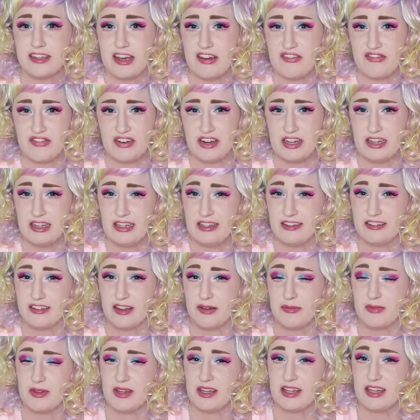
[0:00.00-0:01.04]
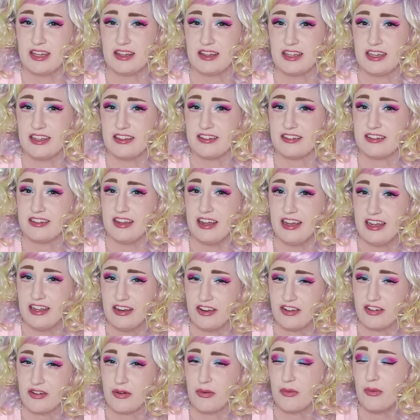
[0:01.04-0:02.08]
definitely something that they
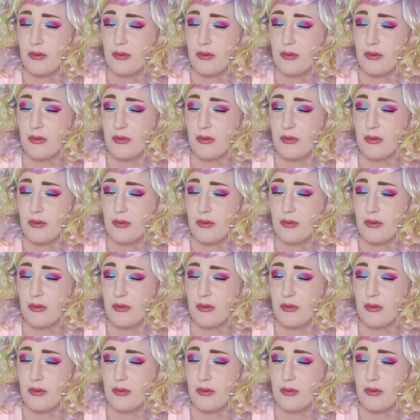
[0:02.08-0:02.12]
staged,